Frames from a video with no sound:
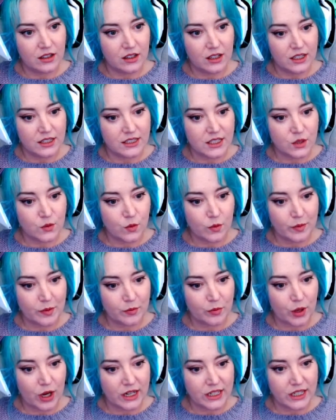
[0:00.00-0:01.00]
Is this woman
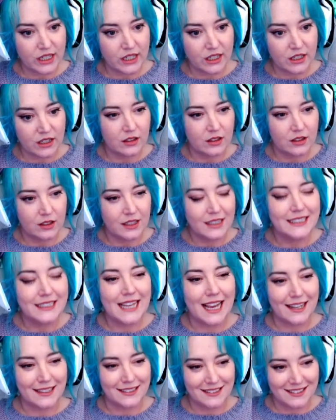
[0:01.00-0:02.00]
pregnant?
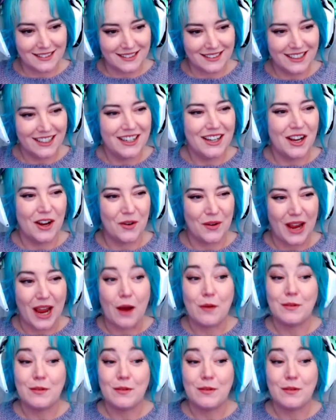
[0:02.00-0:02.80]
Yes. Okay, I